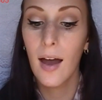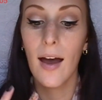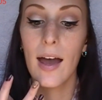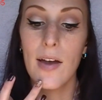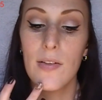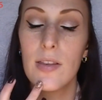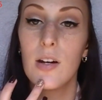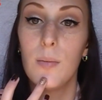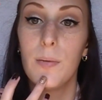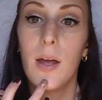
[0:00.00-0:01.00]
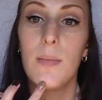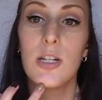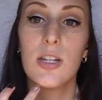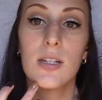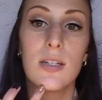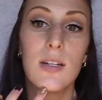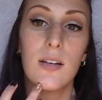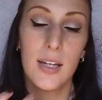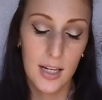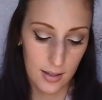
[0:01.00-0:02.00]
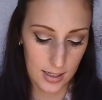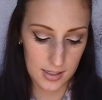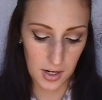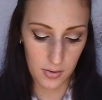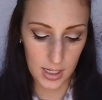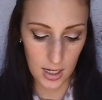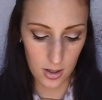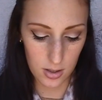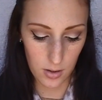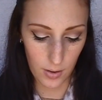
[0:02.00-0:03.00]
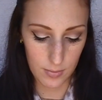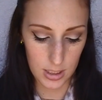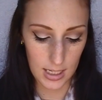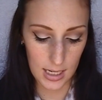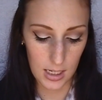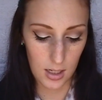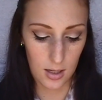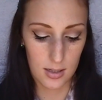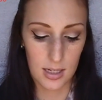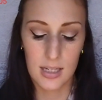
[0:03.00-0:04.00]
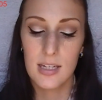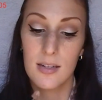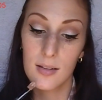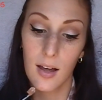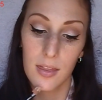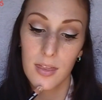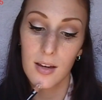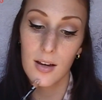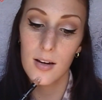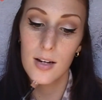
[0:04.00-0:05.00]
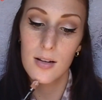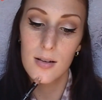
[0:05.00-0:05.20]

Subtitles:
I have a little blemish that's still healing down here, so I'm just taking, since this is a lot thicker,